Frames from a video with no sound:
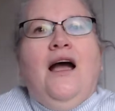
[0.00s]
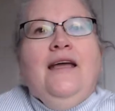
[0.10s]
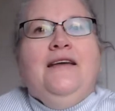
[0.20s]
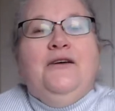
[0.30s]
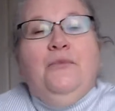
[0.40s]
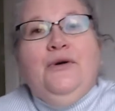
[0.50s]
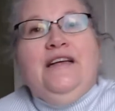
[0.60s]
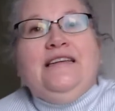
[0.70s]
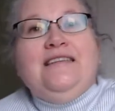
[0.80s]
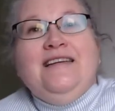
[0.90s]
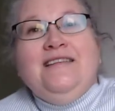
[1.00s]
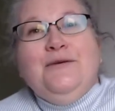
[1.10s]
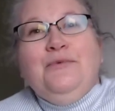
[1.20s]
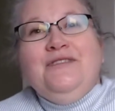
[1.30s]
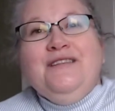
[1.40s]
Hey, good morning. Today is
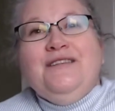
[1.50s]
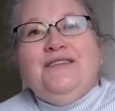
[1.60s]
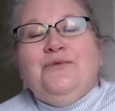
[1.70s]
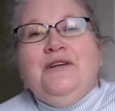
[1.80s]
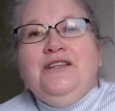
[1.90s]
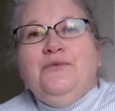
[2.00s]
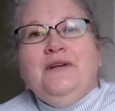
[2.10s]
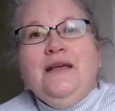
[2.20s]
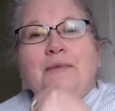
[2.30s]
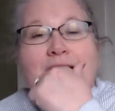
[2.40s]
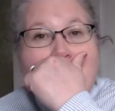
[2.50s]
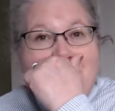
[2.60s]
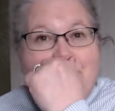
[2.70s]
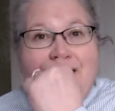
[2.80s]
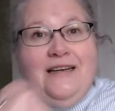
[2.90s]
April 6th, 2020. My name is
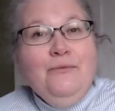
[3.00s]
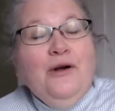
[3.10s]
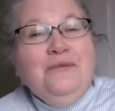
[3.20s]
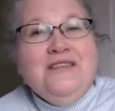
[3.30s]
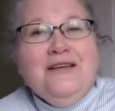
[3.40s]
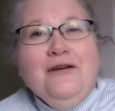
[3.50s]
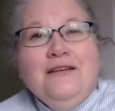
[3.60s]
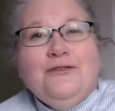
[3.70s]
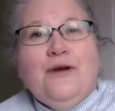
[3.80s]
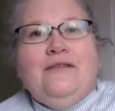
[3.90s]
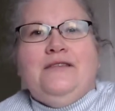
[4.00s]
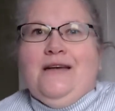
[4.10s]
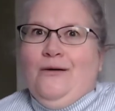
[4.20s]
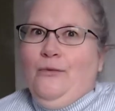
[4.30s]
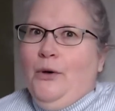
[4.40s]
Jen, and welcome to Cyder Crafts.
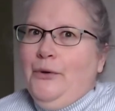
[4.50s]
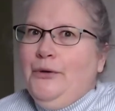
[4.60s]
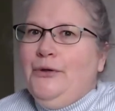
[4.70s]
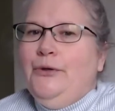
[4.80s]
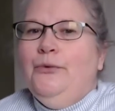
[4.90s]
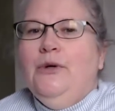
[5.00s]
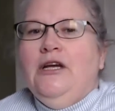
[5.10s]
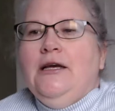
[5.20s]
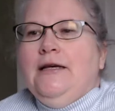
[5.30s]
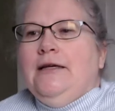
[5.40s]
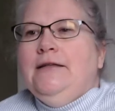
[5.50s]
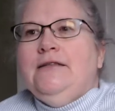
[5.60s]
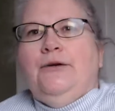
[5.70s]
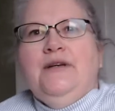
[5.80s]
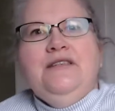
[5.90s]
How are you? It's a
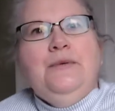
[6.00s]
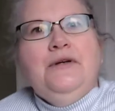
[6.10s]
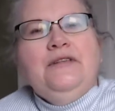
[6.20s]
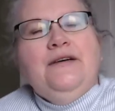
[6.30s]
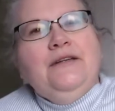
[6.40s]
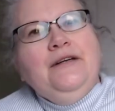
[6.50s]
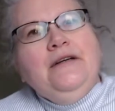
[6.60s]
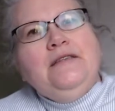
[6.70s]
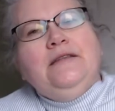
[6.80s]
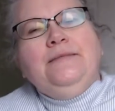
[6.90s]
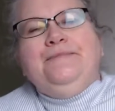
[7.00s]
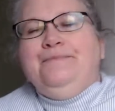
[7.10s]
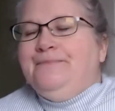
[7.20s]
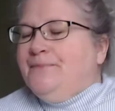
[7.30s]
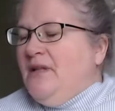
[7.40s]
crazy world out there, isn't it?
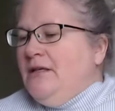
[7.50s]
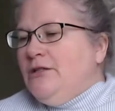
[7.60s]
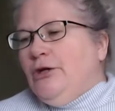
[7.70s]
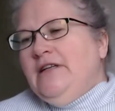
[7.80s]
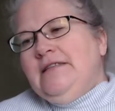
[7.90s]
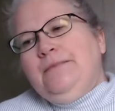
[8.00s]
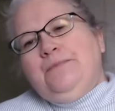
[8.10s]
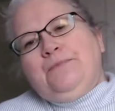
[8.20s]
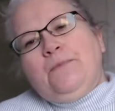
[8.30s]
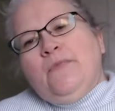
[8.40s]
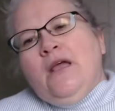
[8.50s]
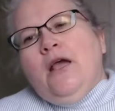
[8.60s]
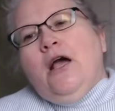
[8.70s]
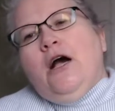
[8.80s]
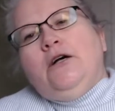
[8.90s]
It is crazy.
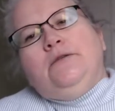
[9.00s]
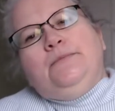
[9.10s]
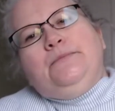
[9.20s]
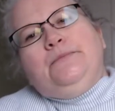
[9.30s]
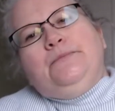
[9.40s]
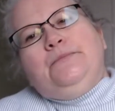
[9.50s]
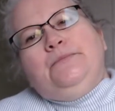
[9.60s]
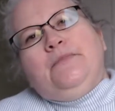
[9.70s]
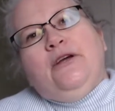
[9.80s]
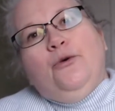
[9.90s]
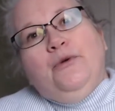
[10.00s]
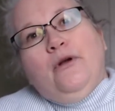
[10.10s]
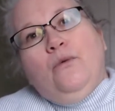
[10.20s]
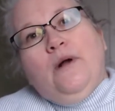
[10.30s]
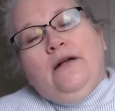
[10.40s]
I hope you're
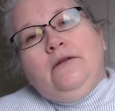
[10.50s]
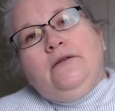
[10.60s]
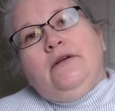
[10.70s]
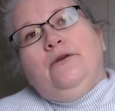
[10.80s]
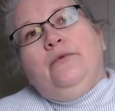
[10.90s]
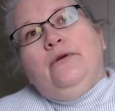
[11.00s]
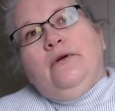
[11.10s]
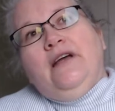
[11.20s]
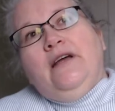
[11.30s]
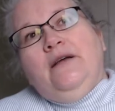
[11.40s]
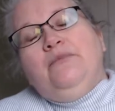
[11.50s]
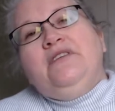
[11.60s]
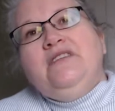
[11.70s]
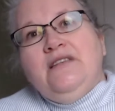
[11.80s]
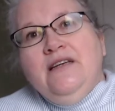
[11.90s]
all well. I hope you're okay.
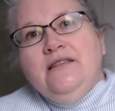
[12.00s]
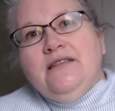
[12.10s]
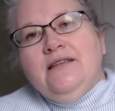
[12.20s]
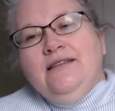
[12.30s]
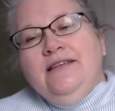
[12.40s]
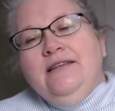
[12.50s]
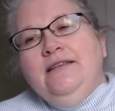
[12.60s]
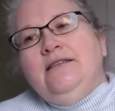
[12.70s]
Please stay inside.